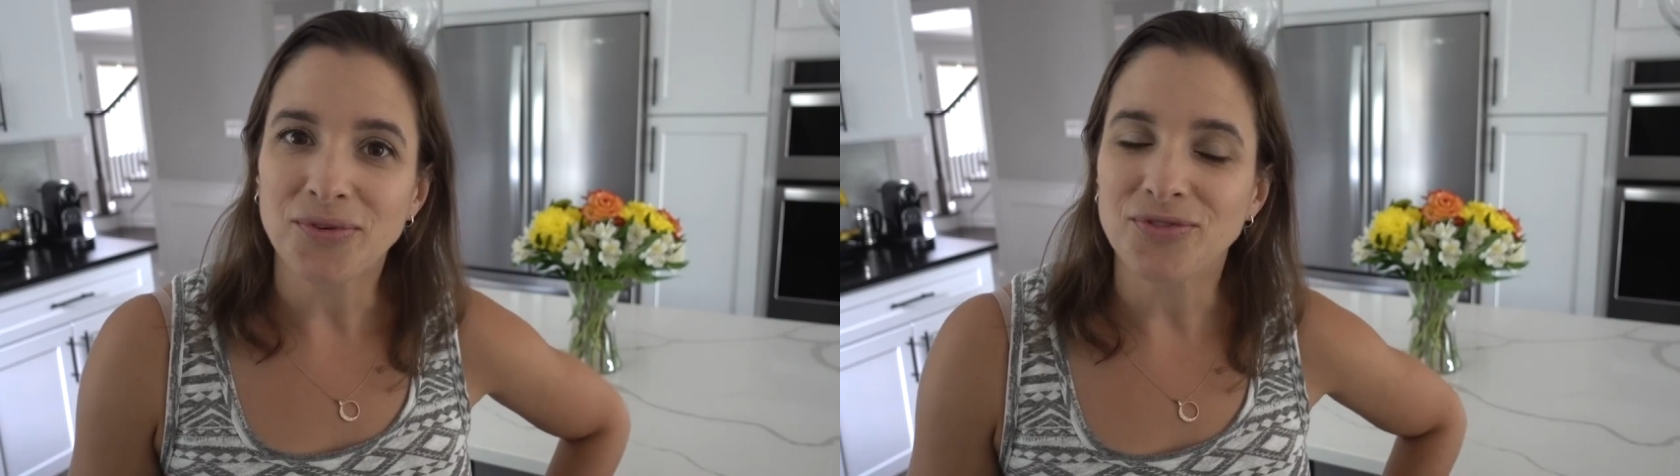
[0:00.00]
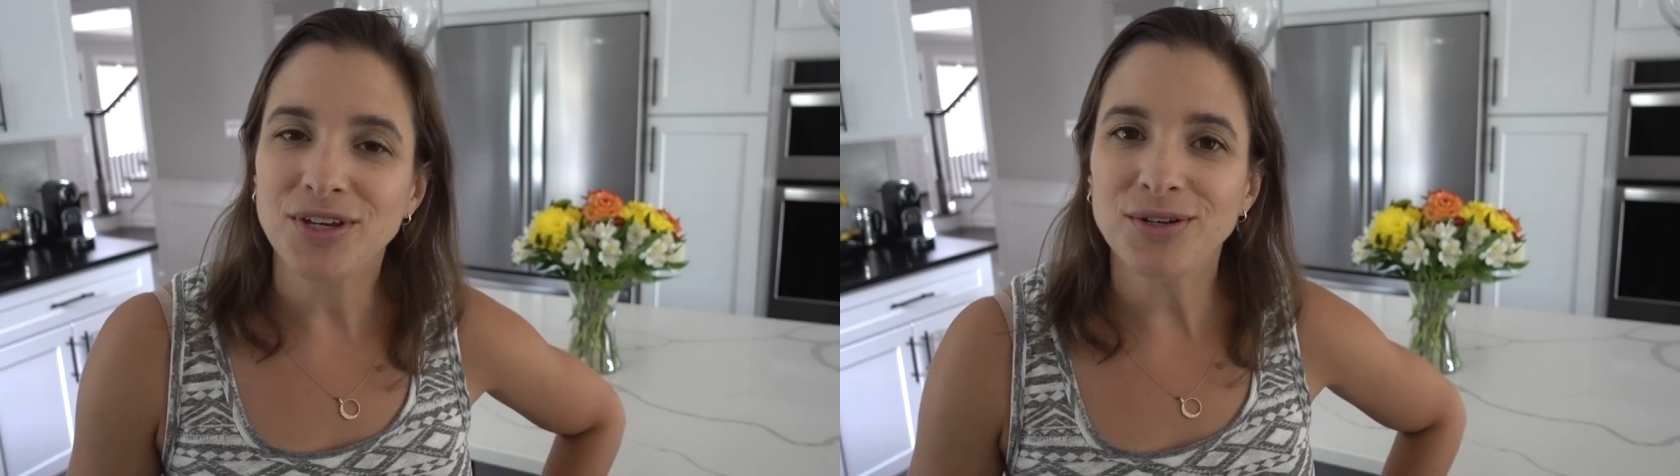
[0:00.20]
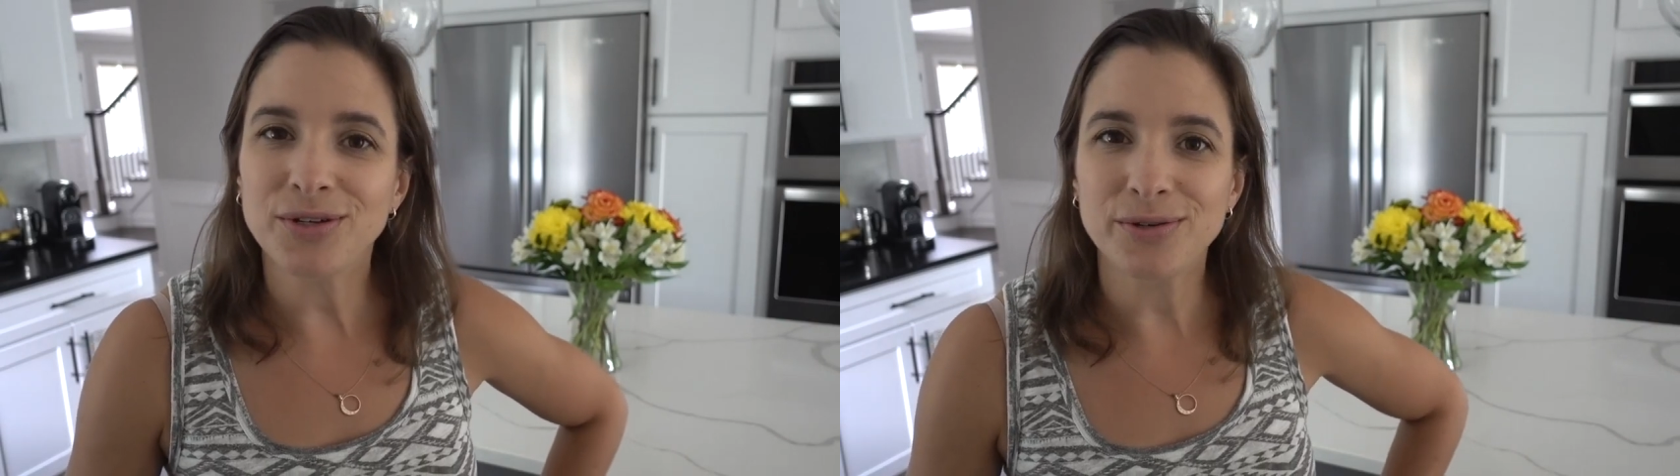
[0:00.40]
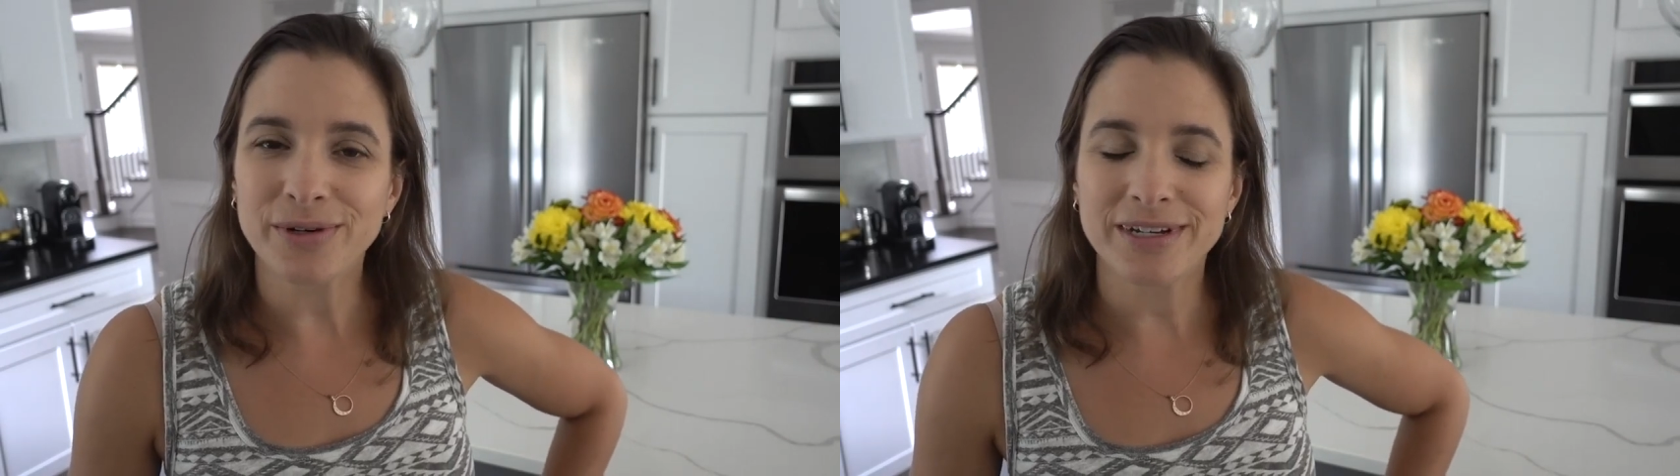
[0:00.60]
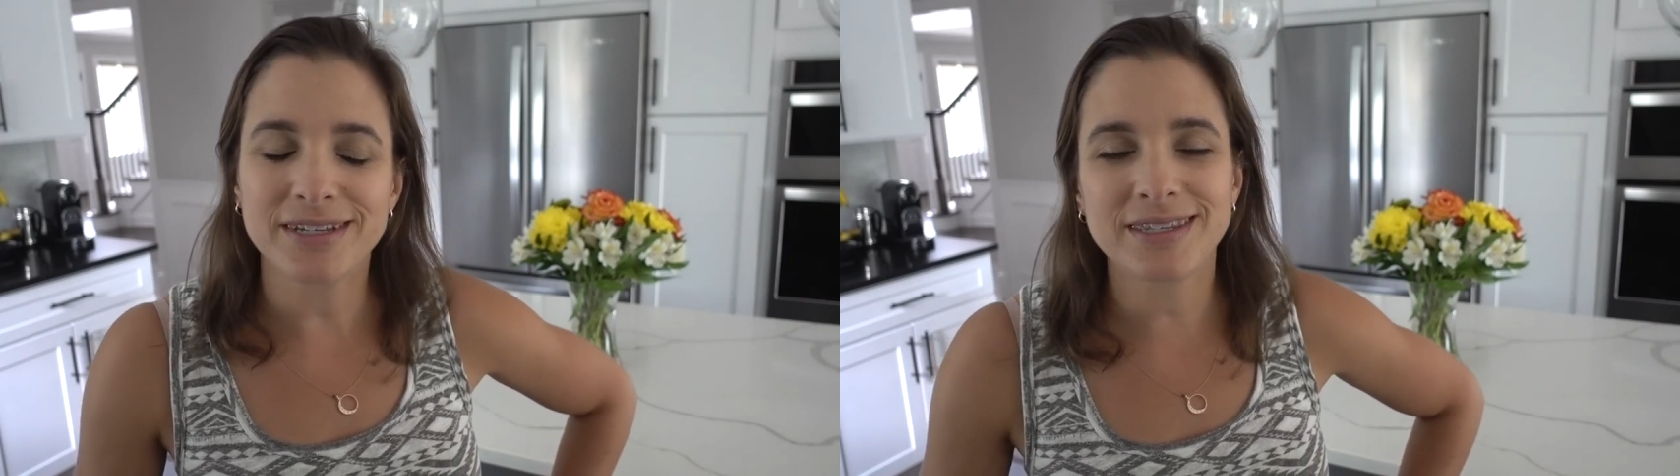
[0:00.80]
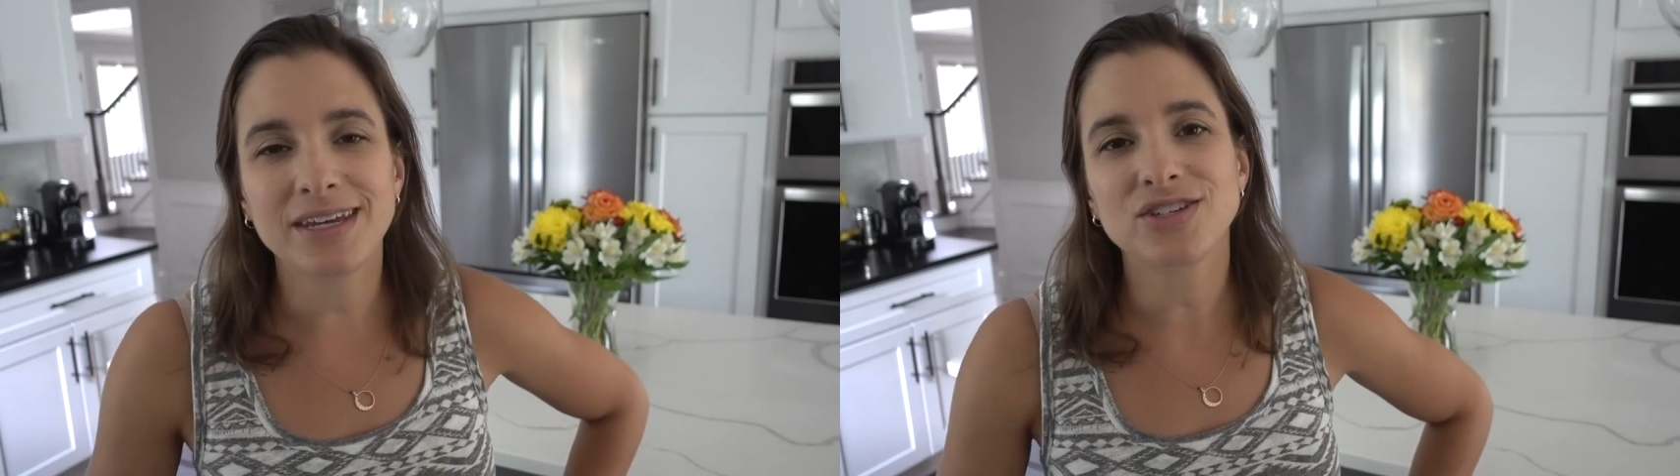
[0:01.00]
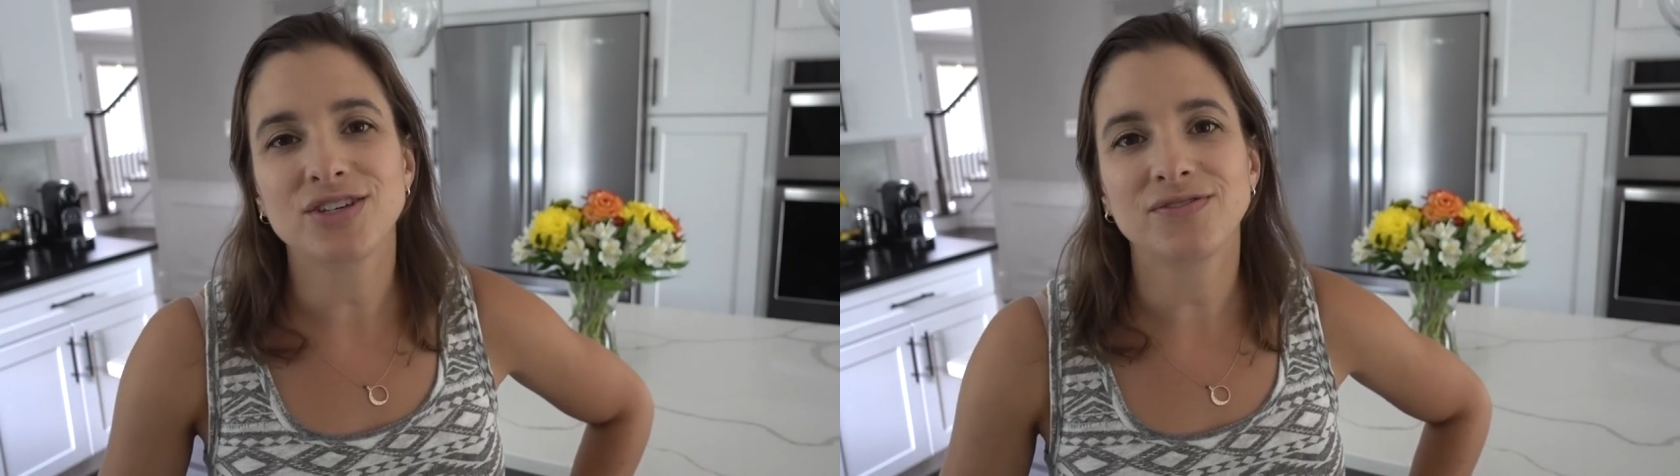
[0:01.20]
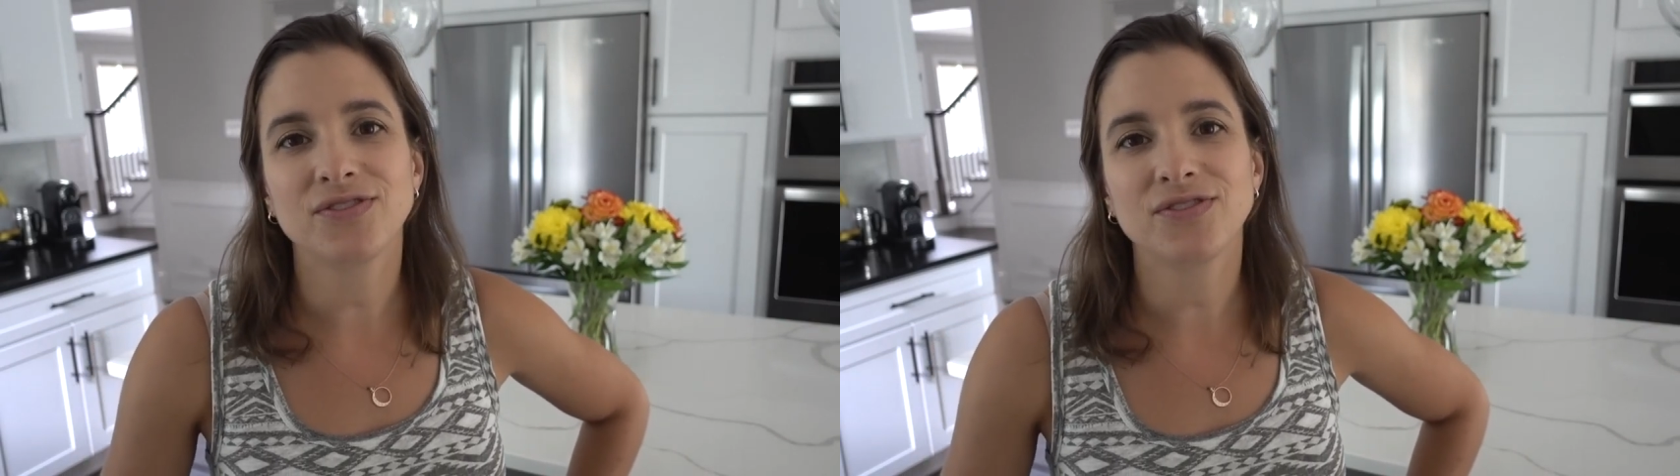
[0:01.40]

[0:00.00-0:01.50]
reveal and organization